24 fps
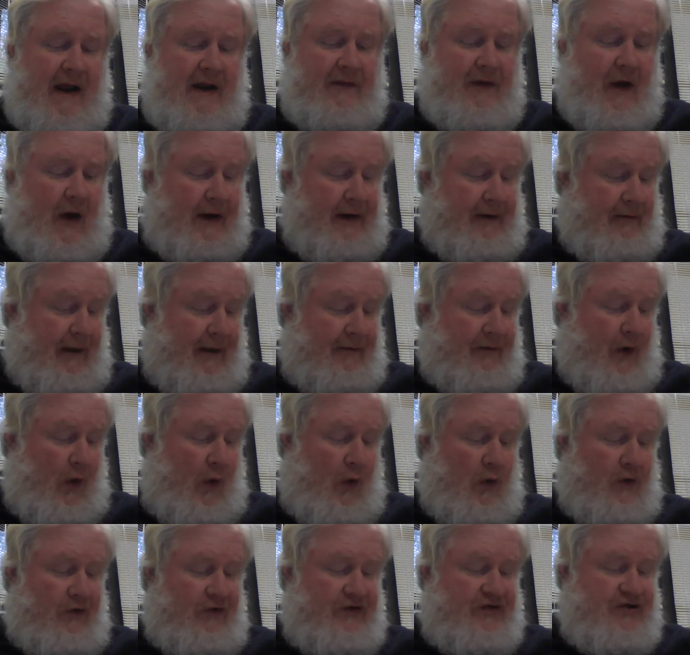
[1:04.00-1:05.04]
he thought he'd let the
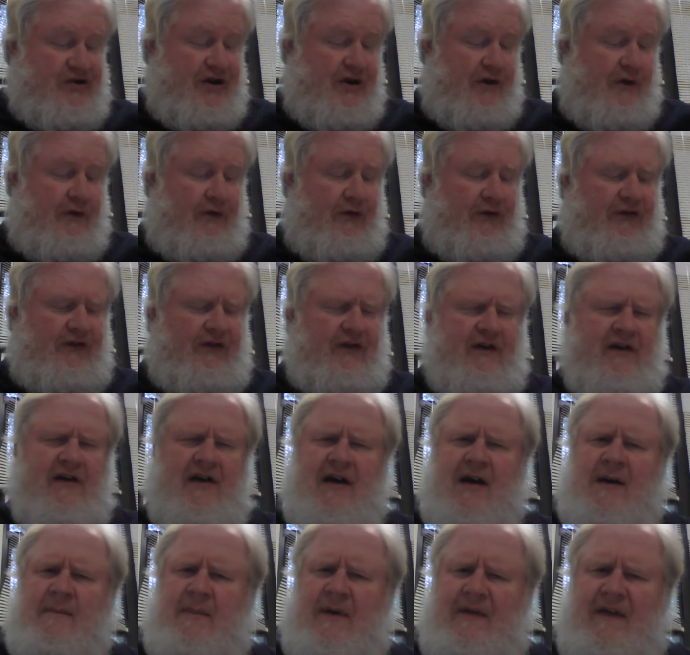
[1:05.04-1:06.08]
horse choose.
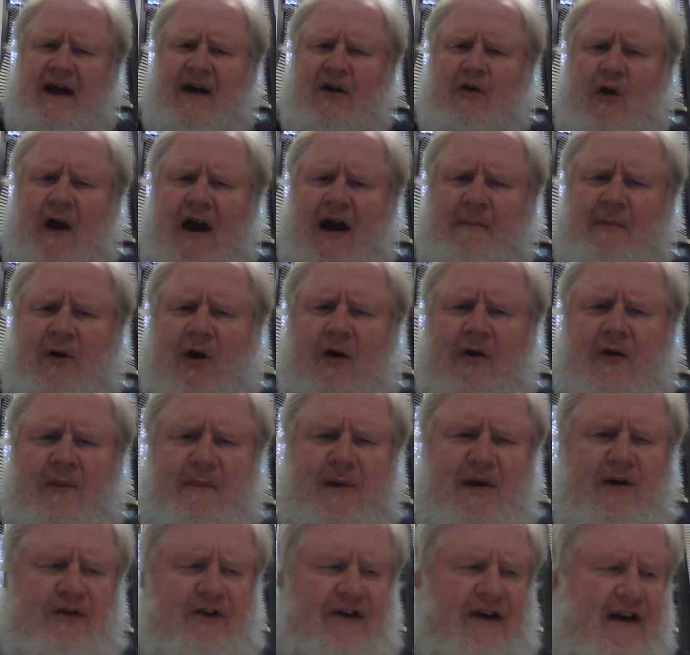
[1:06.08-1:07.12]
But then Graham heard
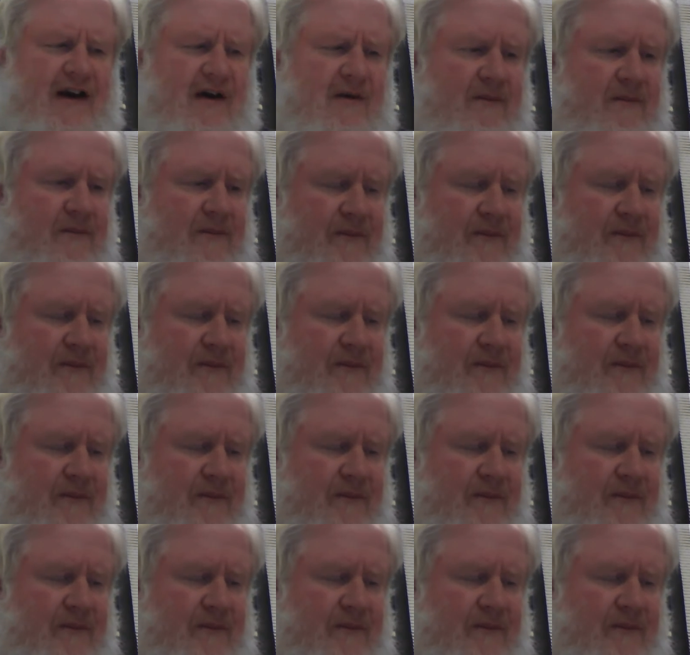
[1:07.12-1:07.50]
the music.